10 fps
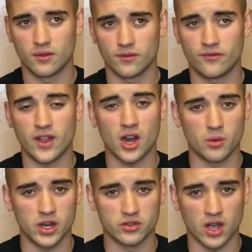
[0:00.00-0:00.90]

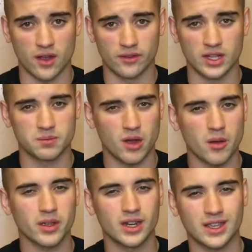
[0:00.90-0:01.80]
fairway driver, that's
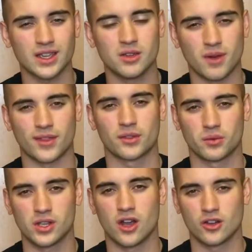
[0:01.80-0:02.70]
probably gonna get you about
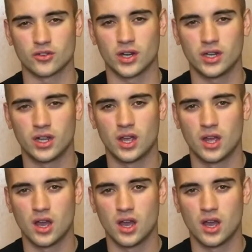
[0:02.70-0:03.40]
300.